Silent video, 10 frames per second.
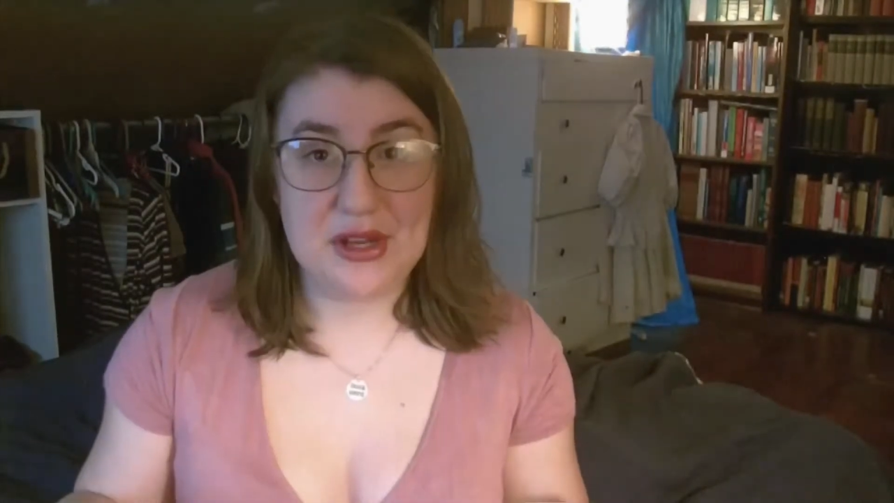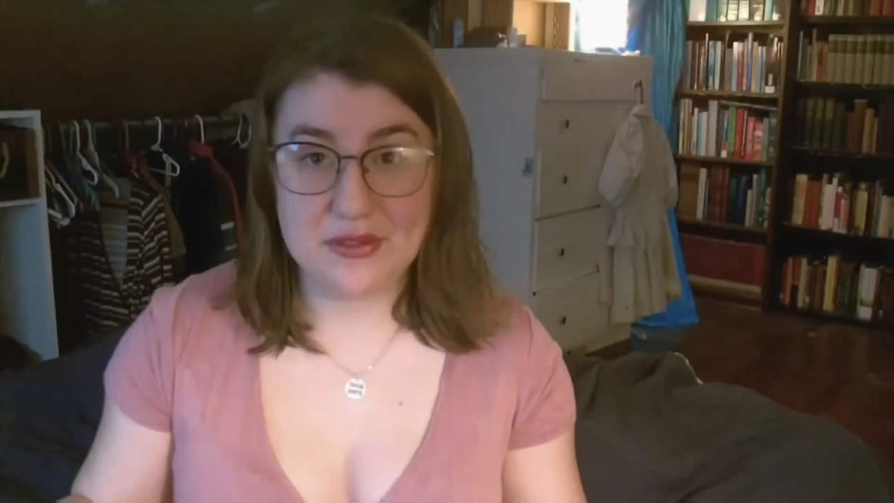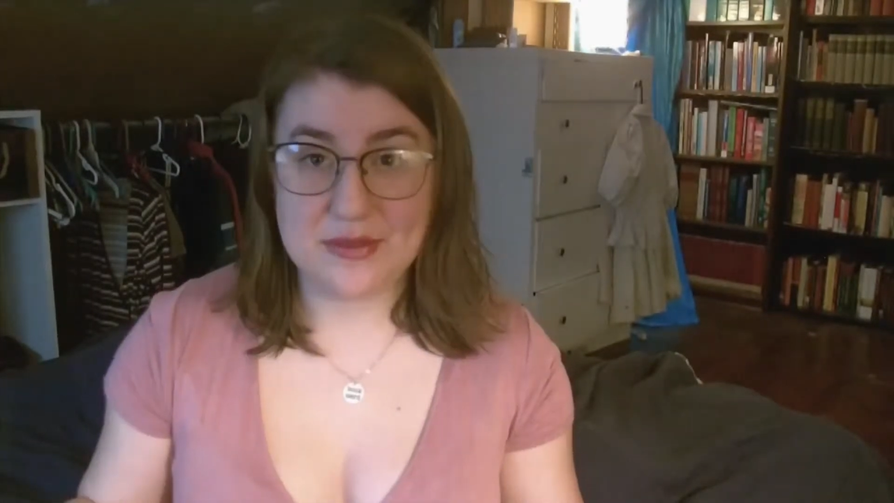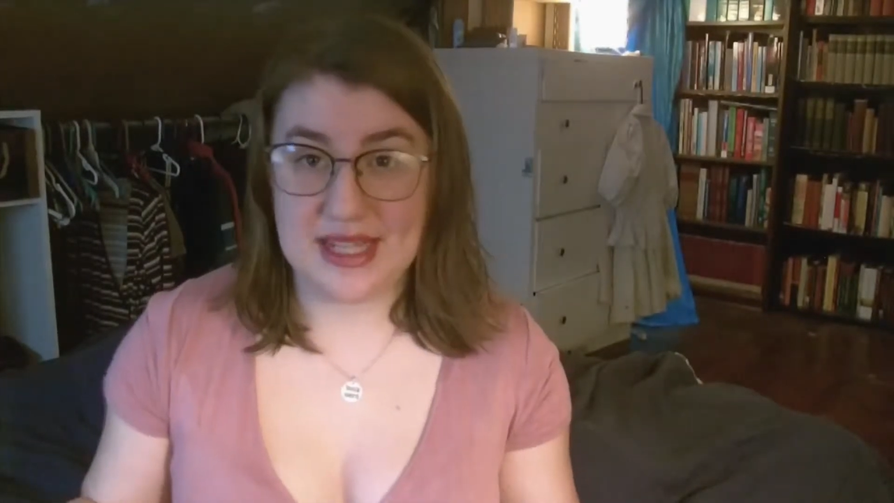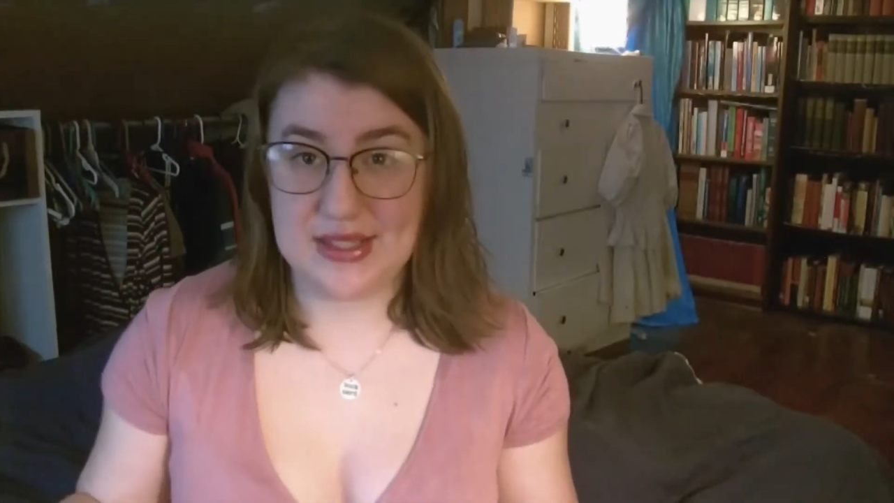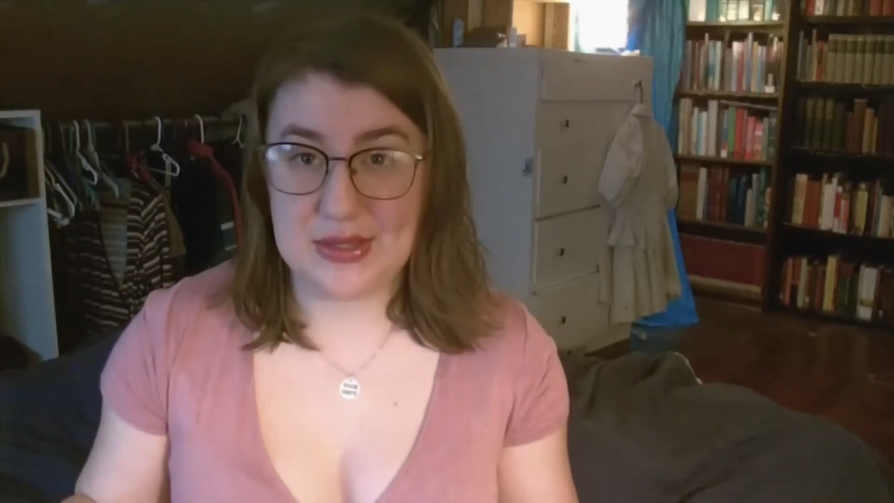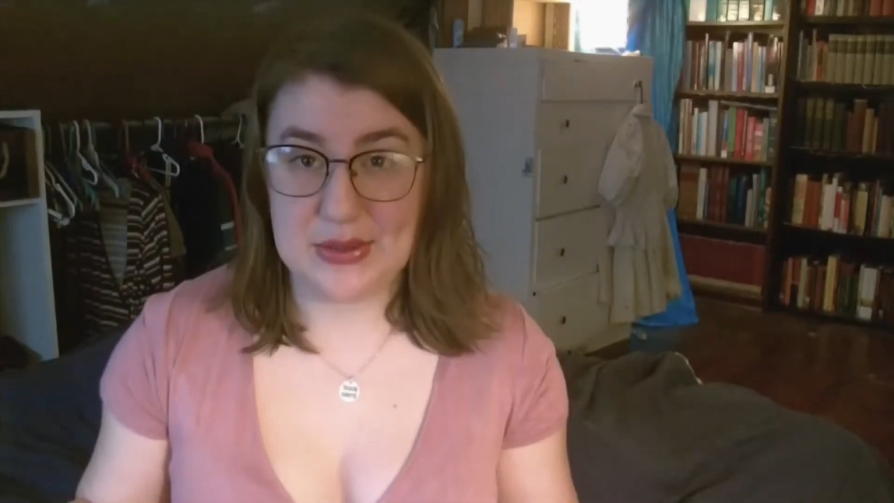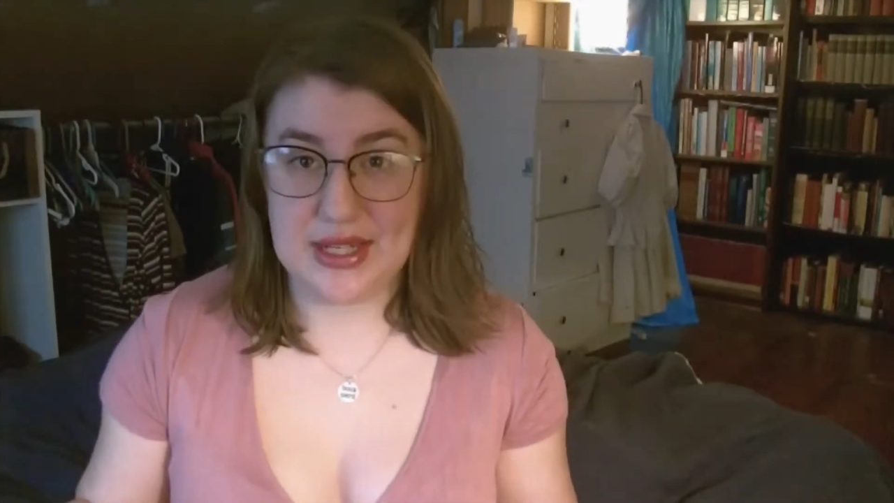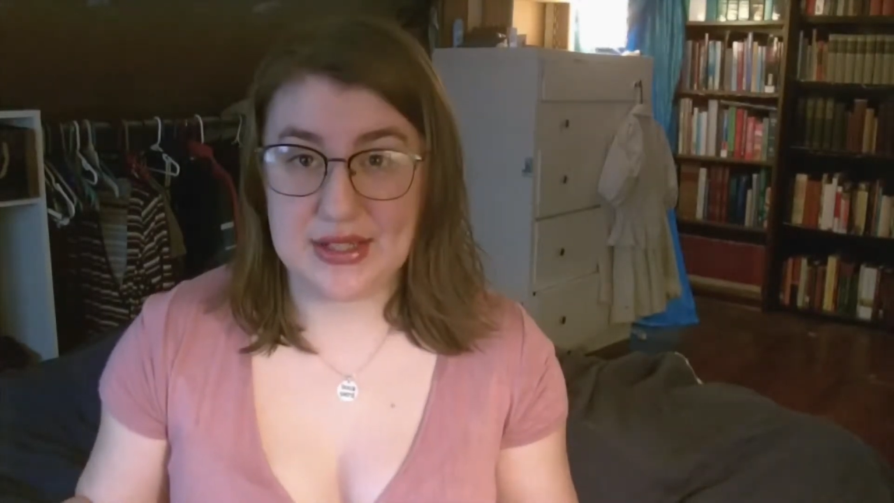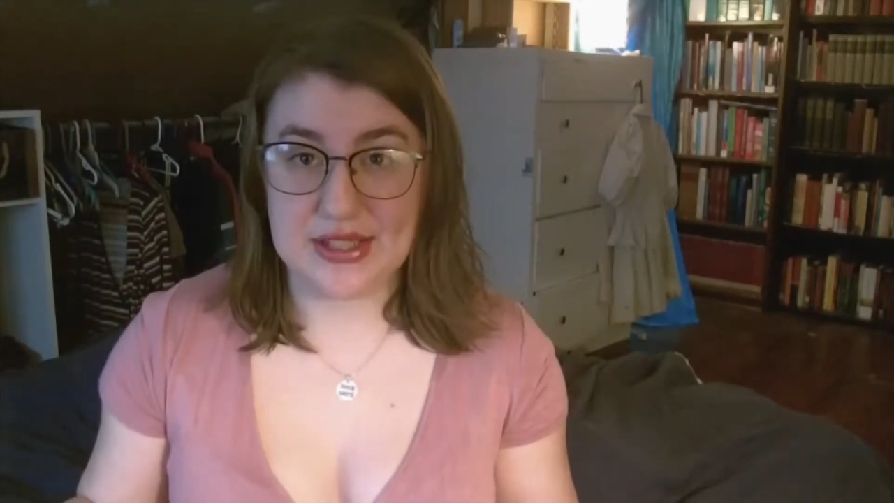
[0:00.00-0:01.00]
But over my 2
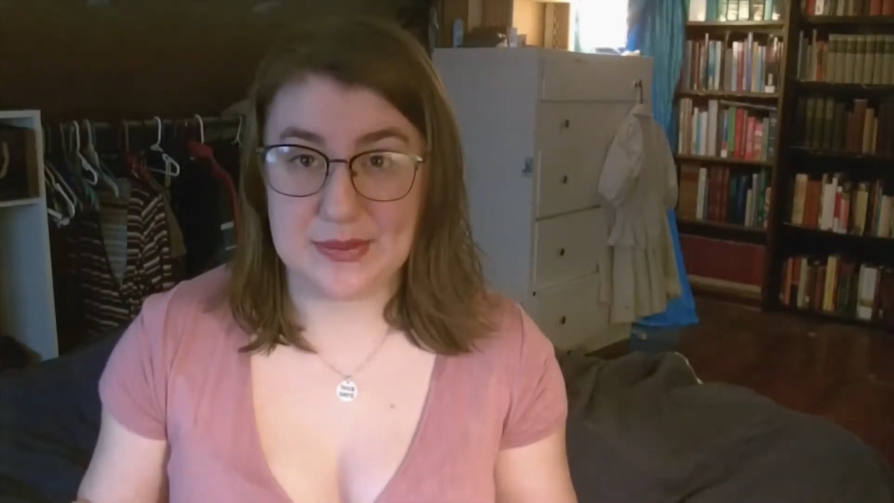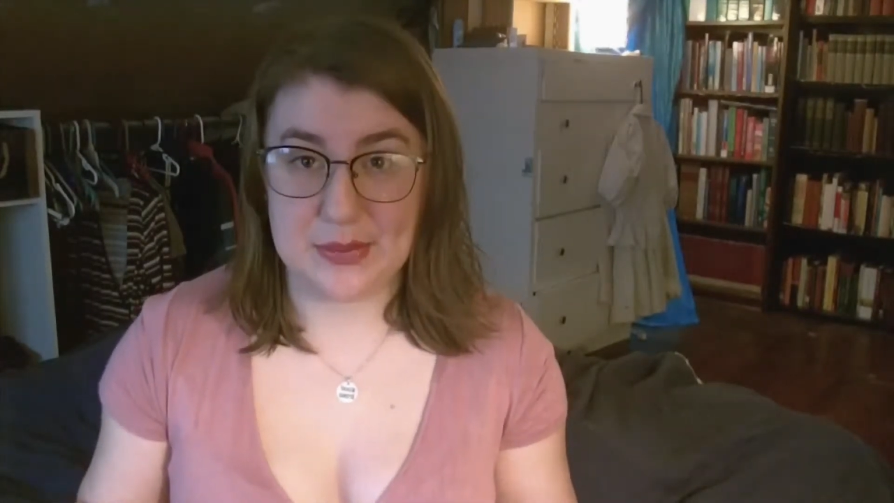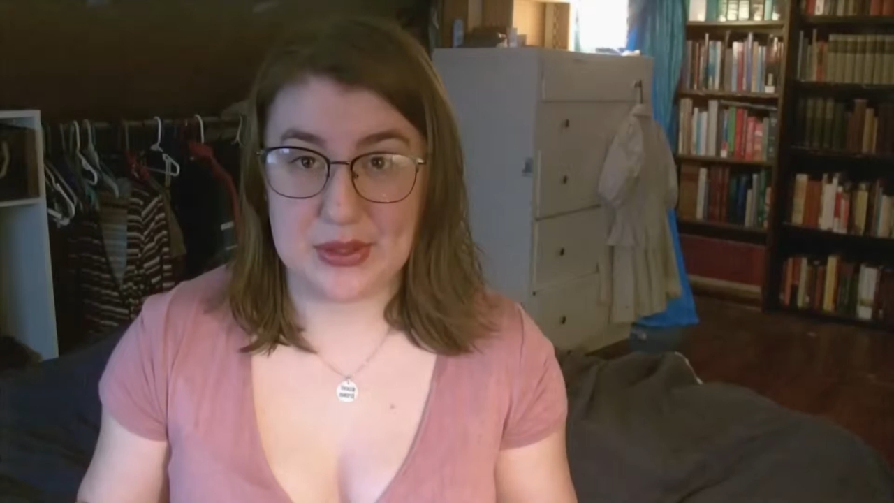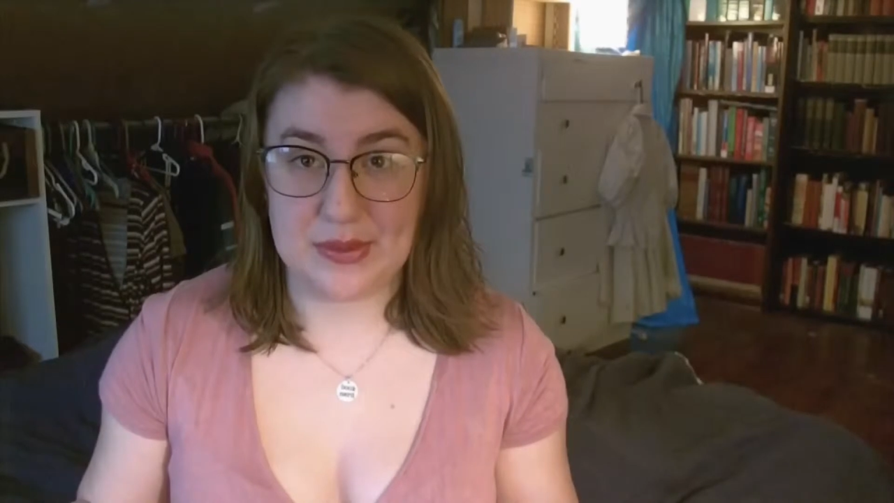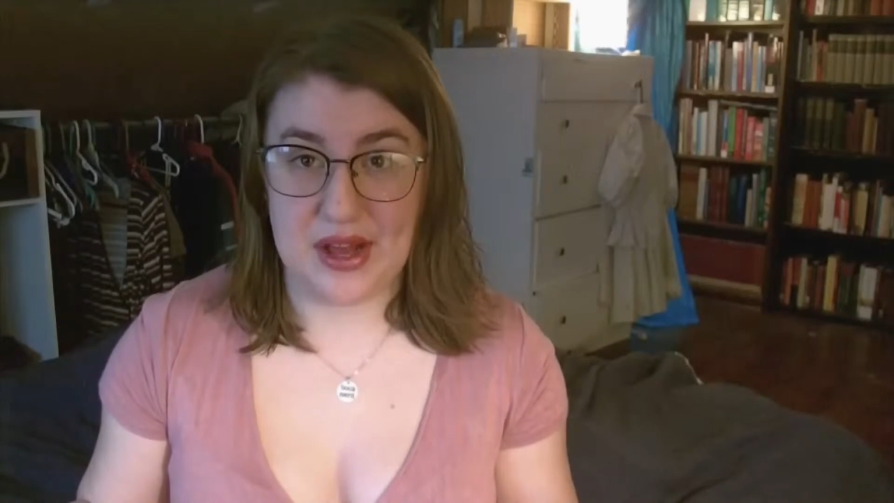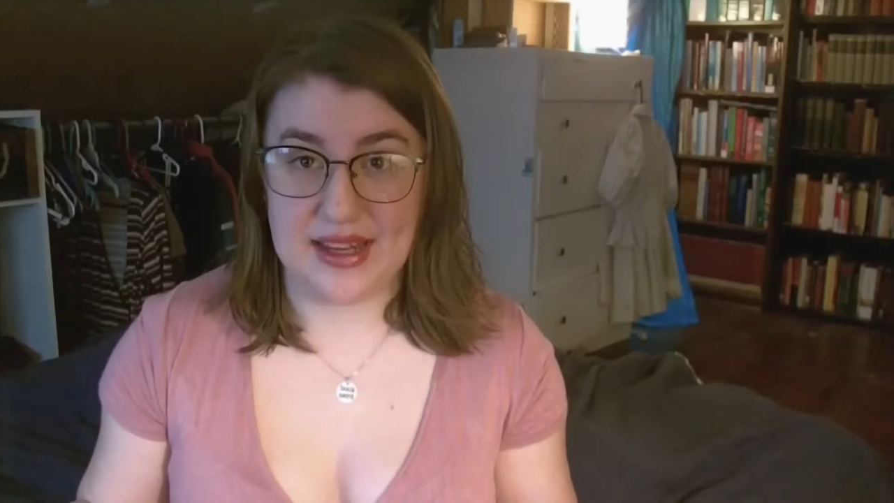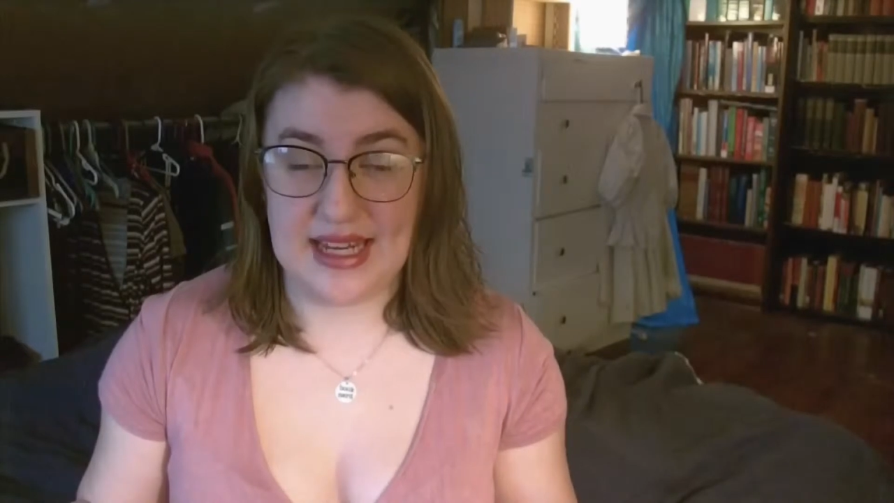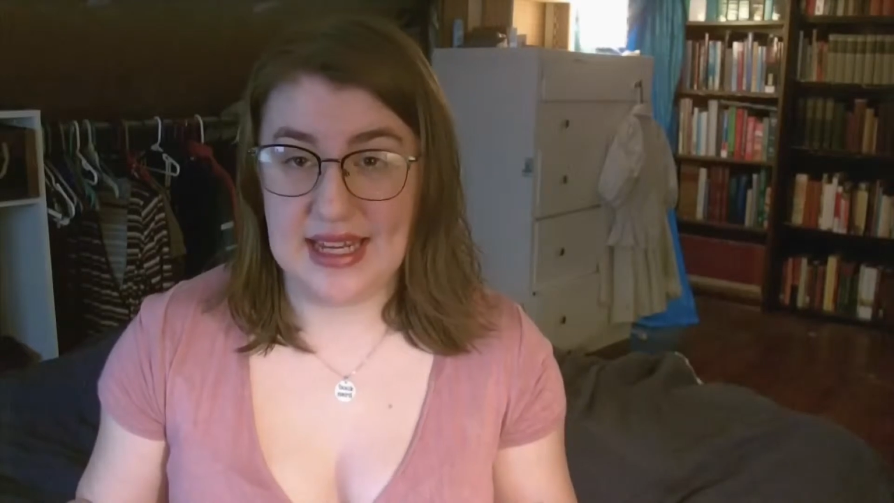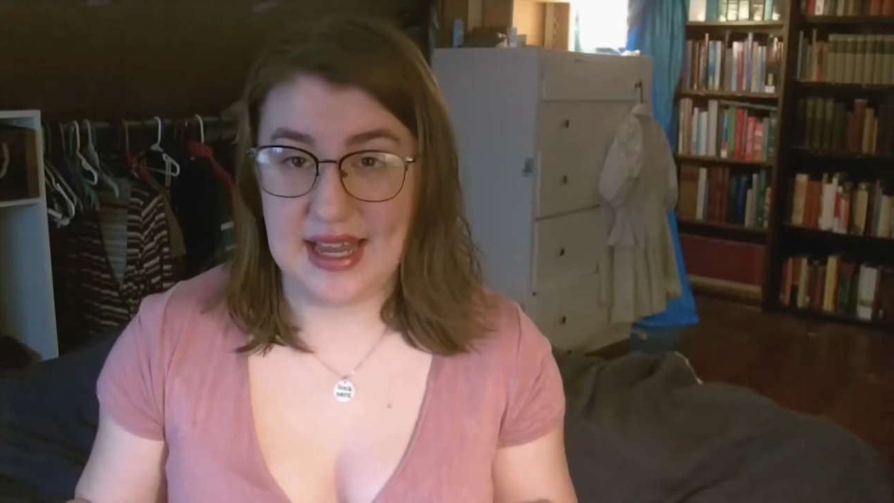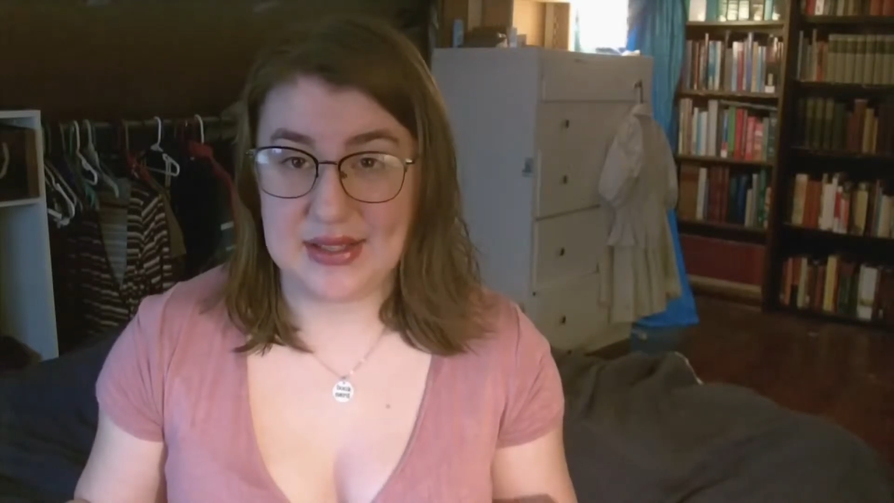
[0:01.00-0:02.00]
years of book blogging,